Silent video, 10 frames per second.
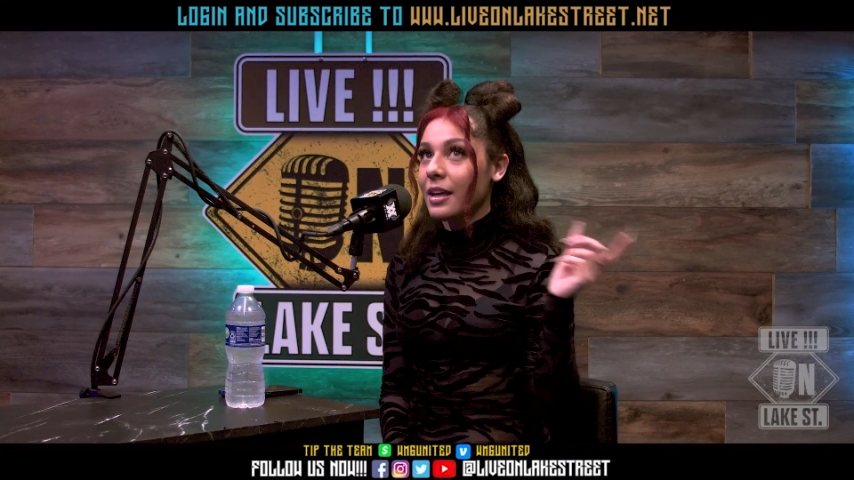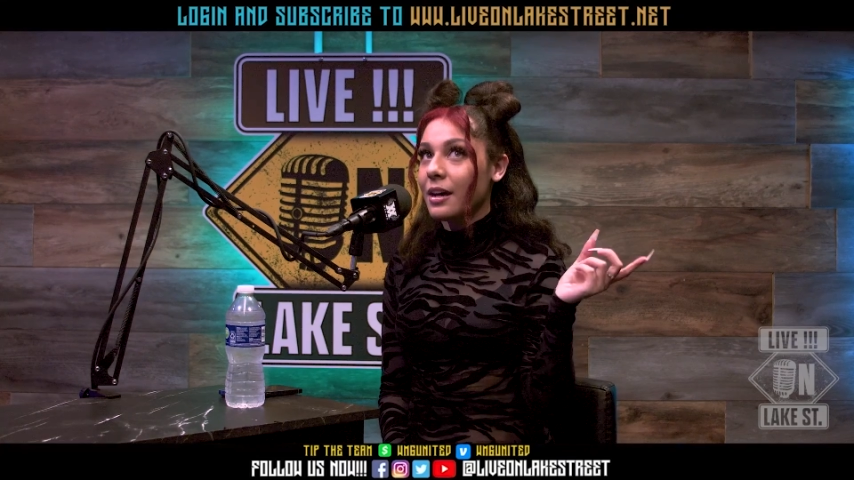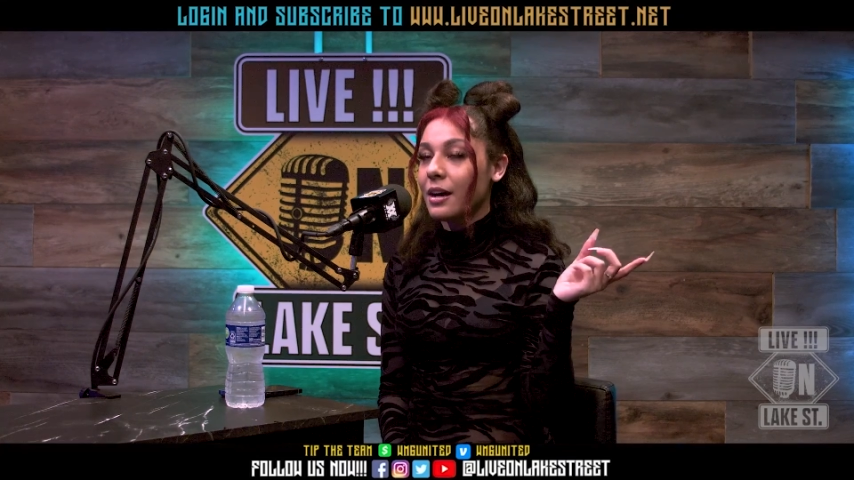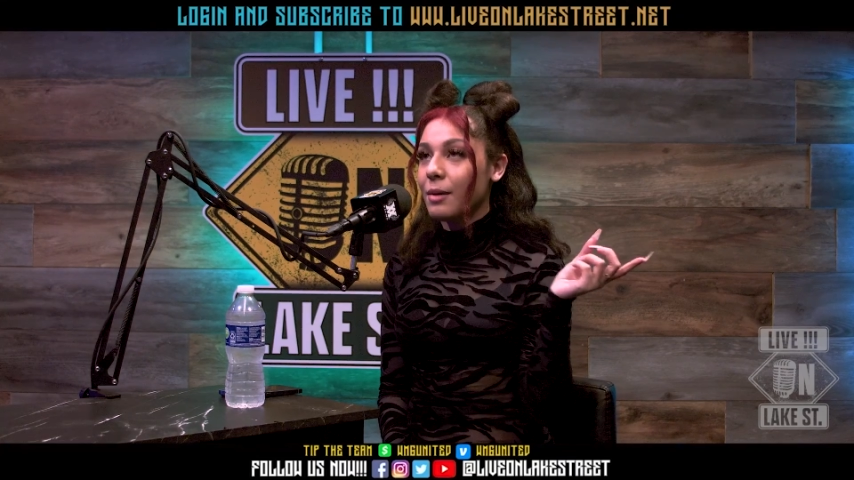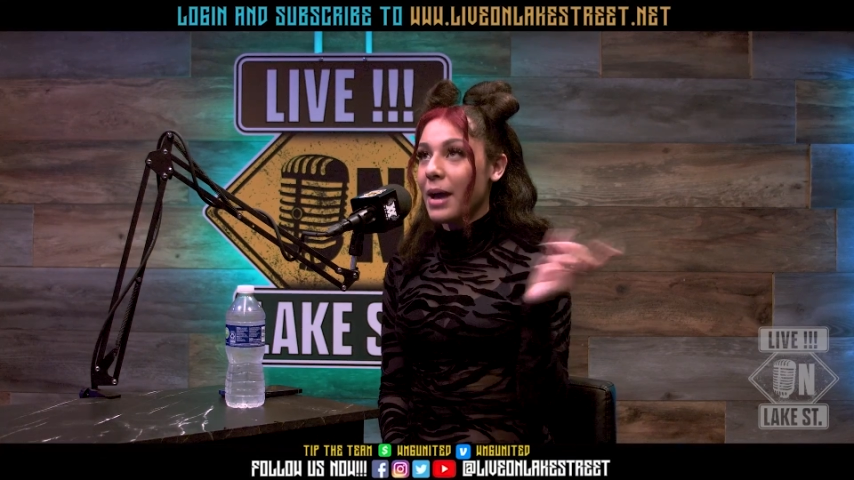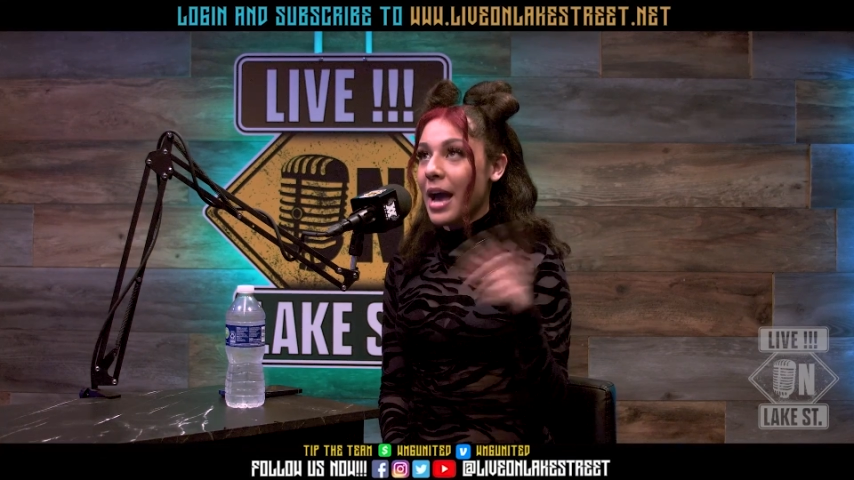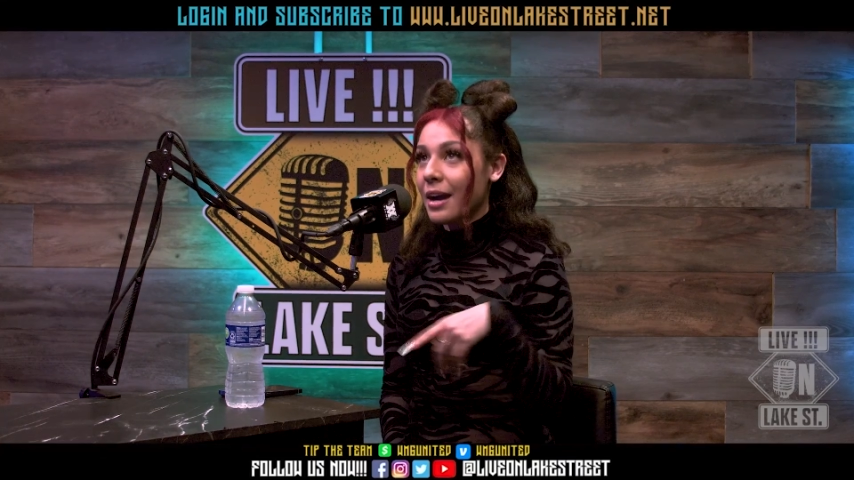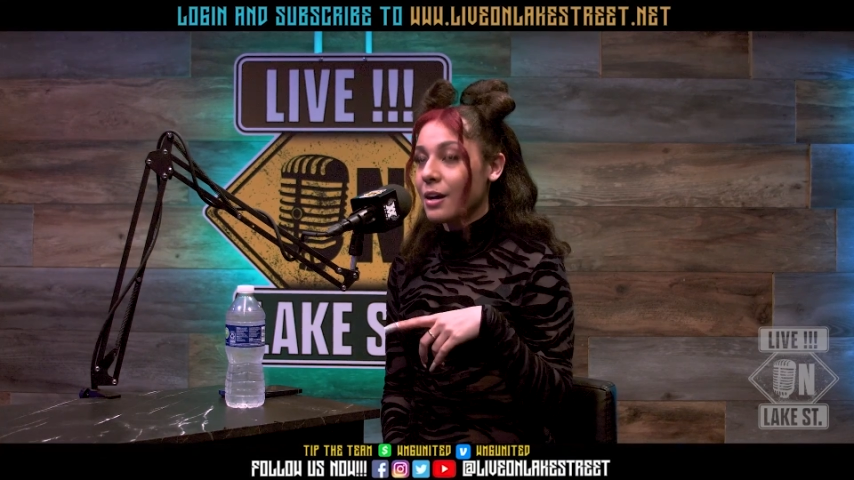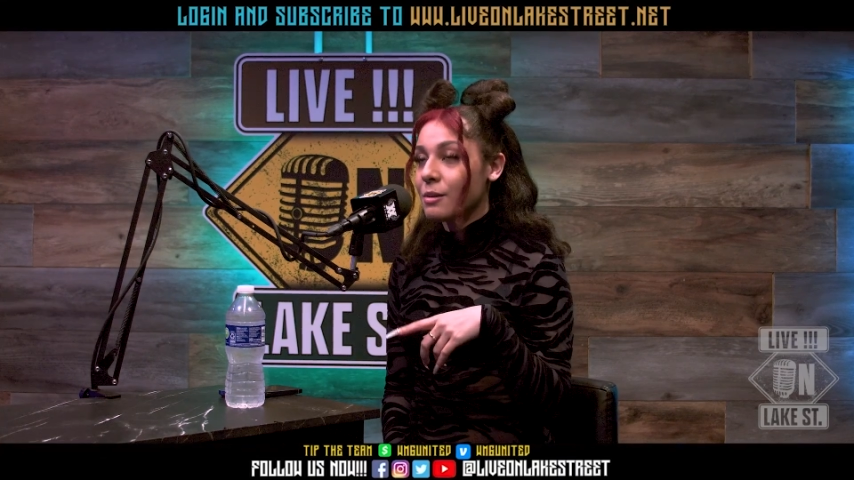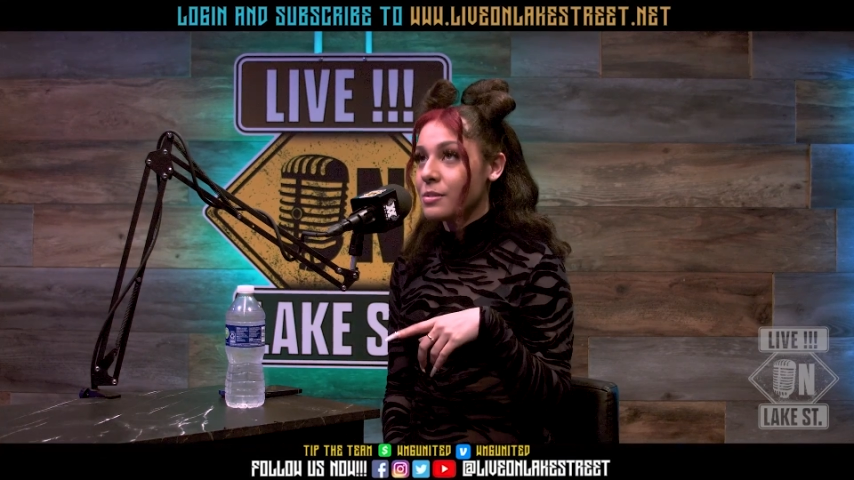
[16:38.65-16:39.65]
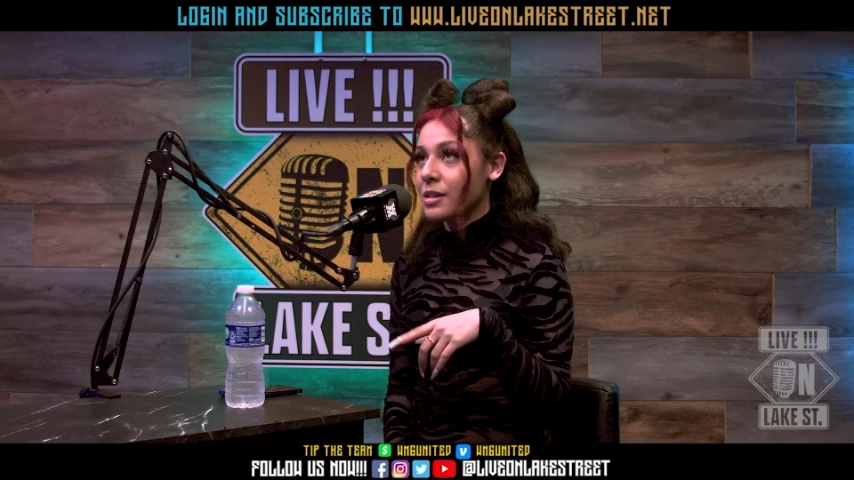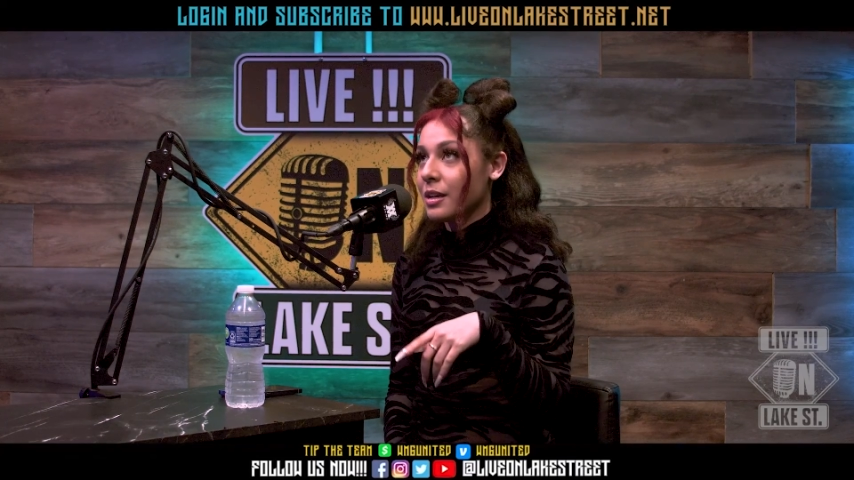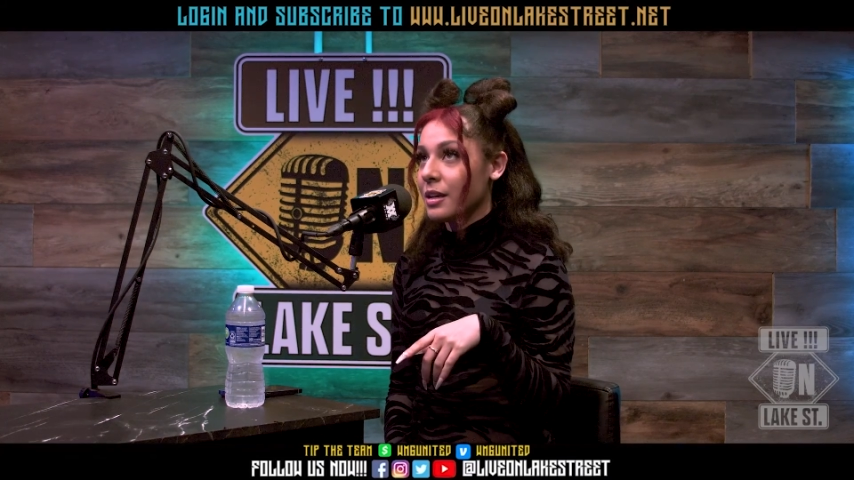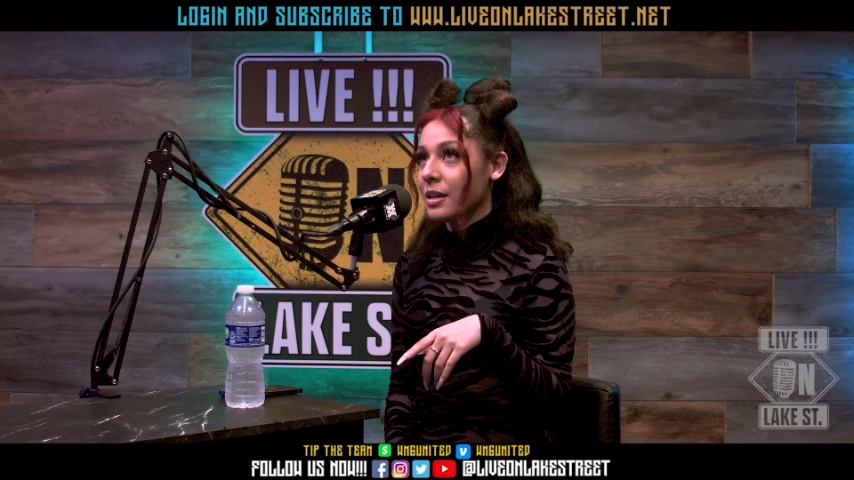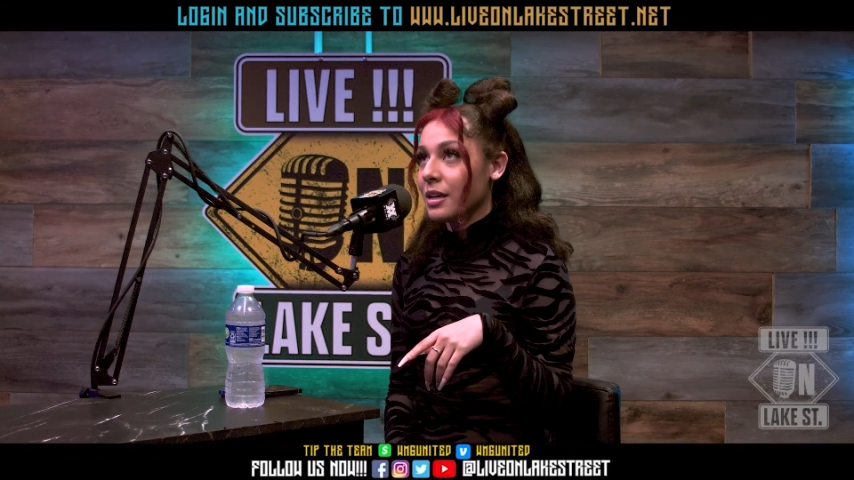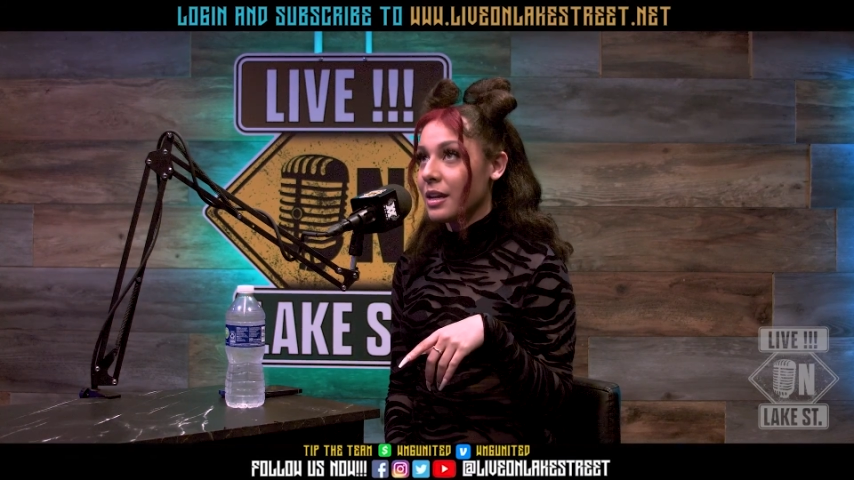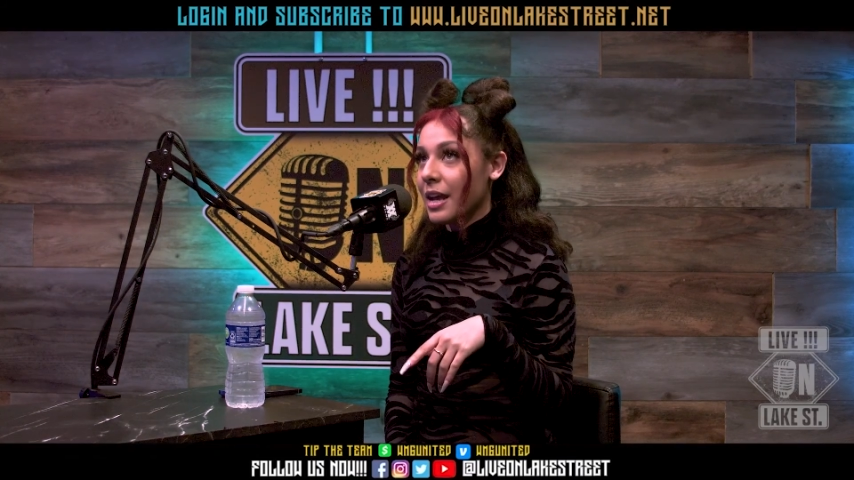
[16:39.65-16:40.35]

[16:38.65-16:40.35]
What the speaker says: Ak comes in,